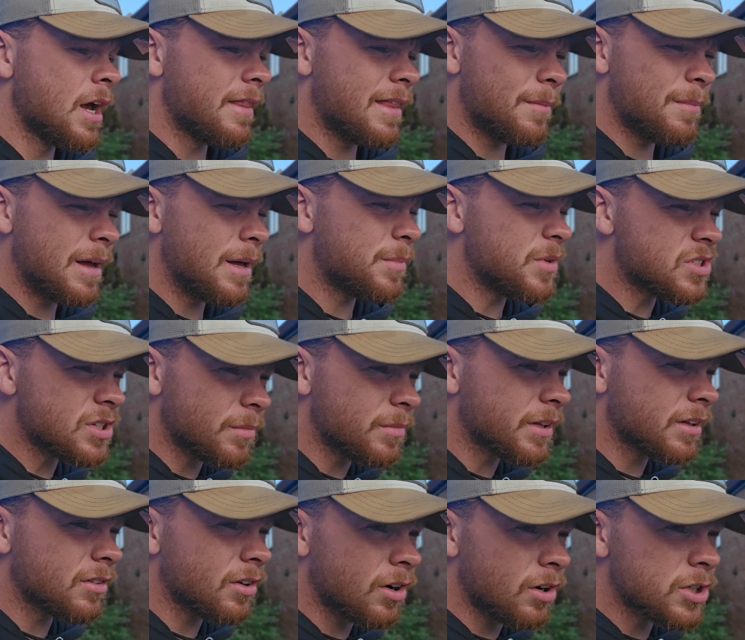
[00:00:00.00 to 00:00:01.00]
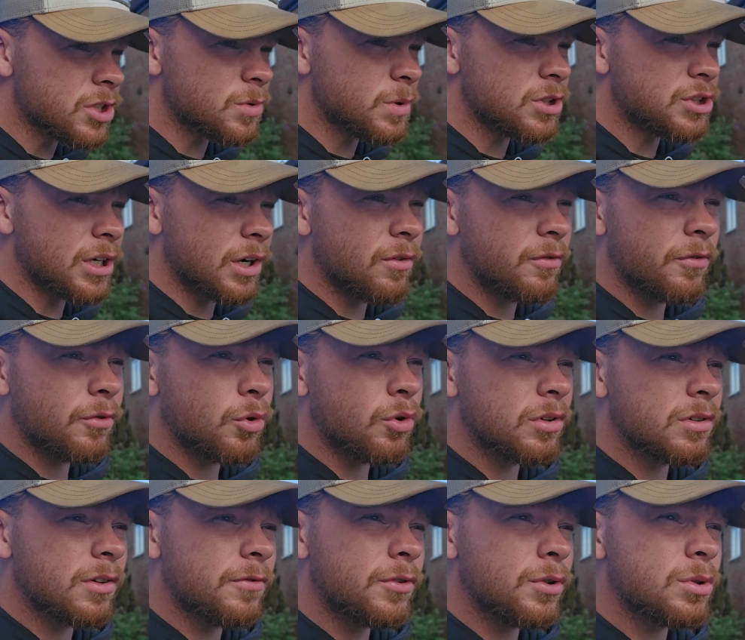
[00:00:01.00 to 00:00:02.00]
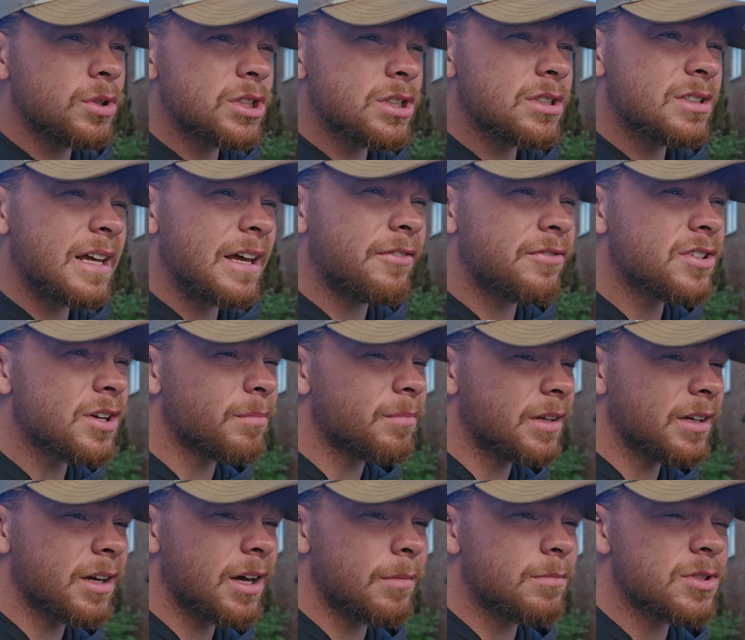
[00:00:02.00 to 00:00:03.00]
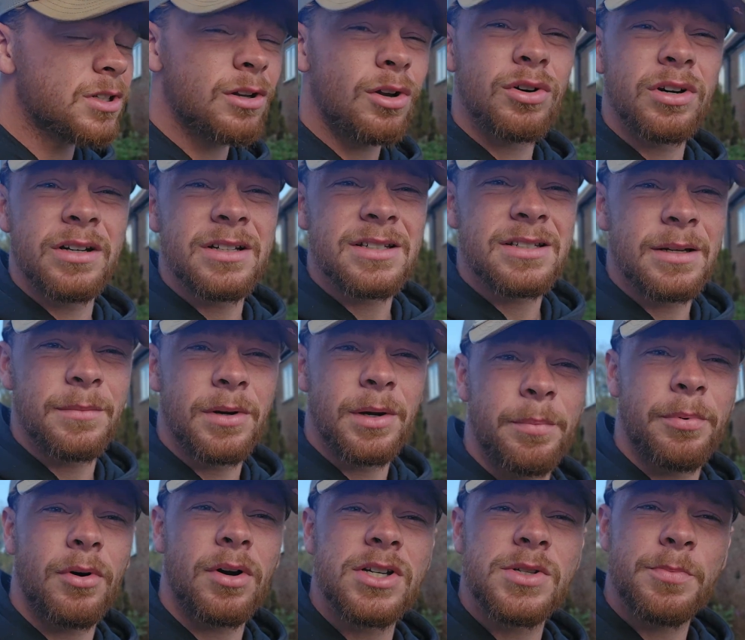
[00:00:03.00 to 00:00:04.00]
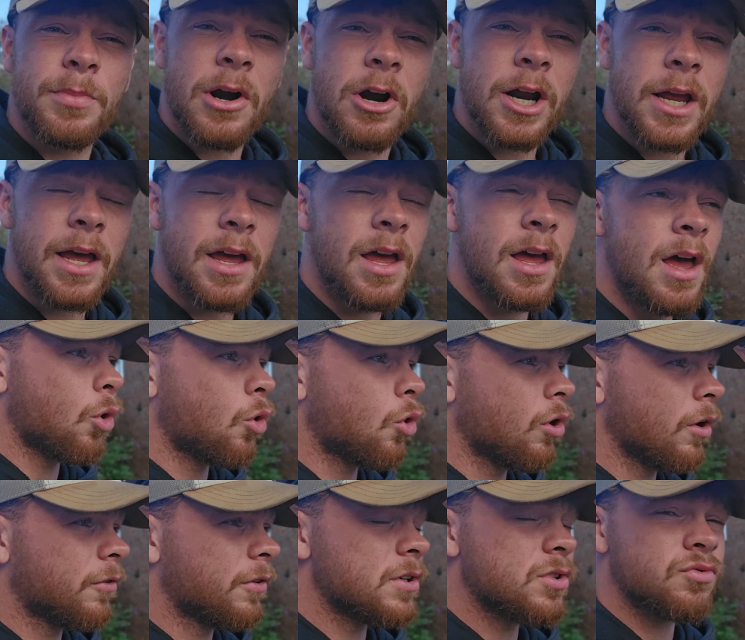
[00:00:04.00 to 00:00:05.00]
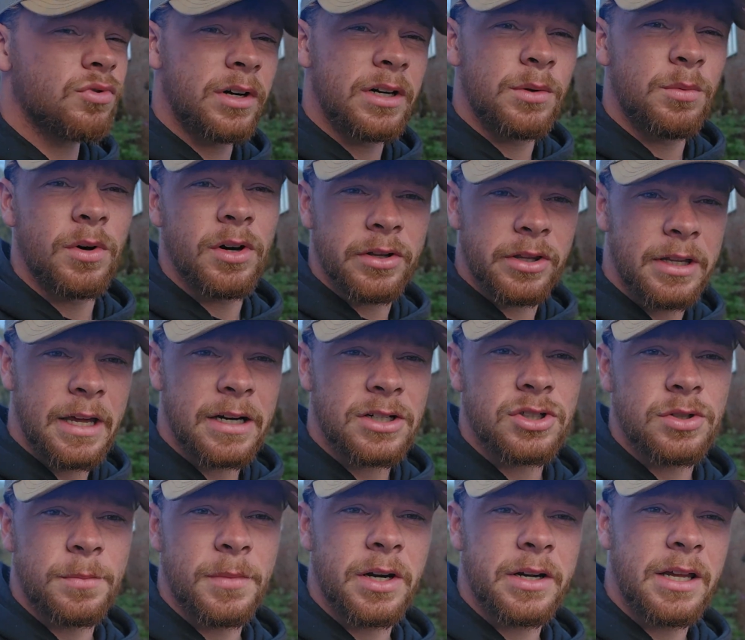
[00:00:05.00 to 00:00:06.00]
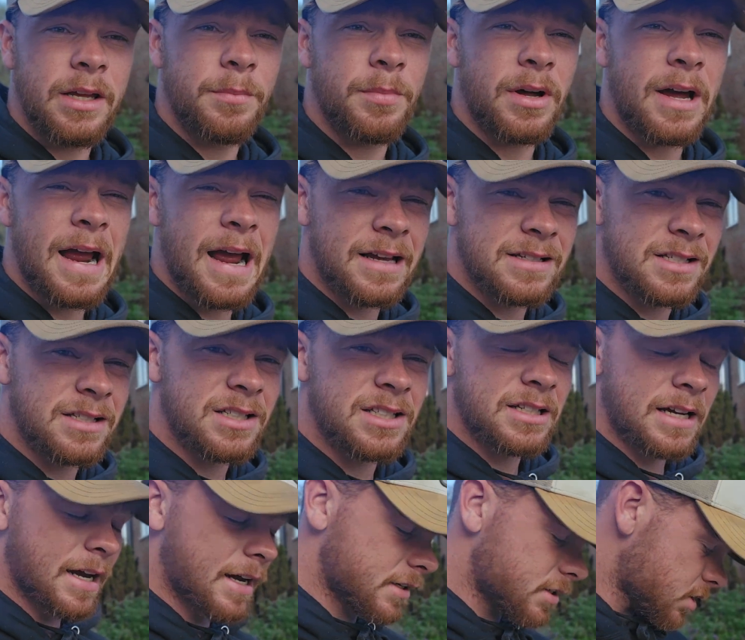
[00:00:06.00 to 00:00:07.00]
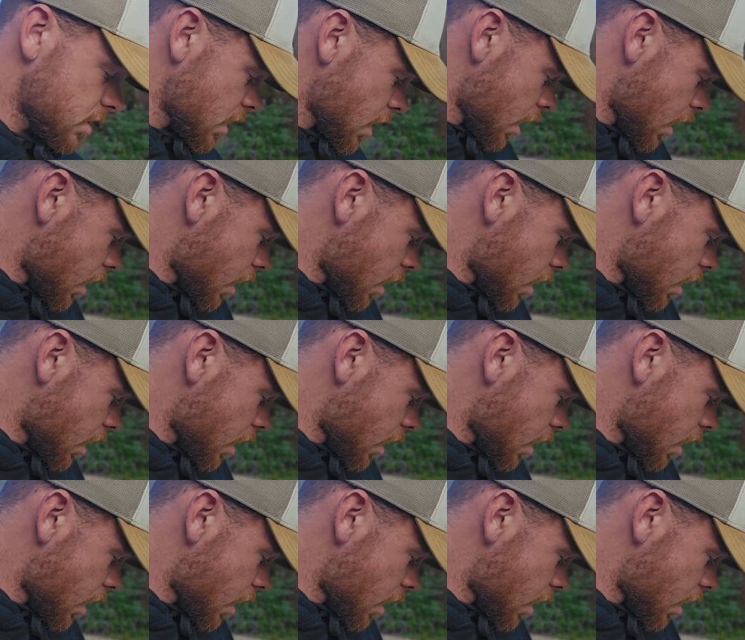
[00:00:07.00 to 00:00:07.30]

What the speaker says: There may be something that I switch out for in the future if something comes along in a similar price bracket, or if it's really worth the extra money, but as it stands,